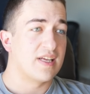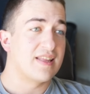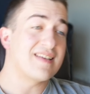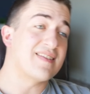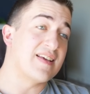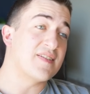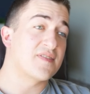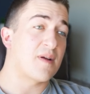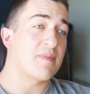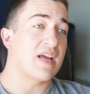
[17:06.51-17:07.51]
This is
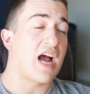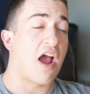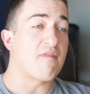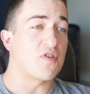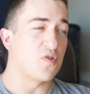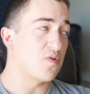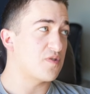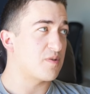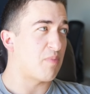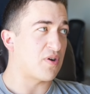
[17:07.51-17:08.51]
something I've
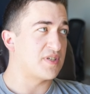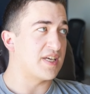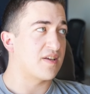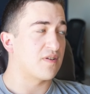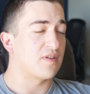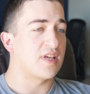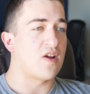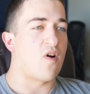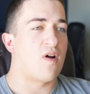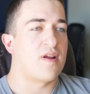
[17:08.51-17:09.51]
used, particularly
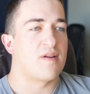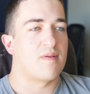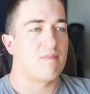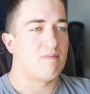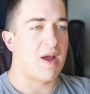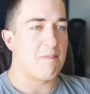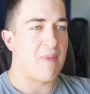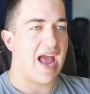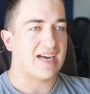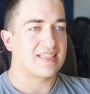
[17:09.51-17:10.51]
on my
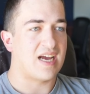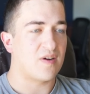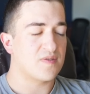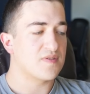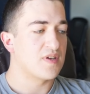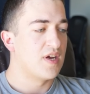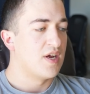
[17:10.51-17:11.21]
back downs.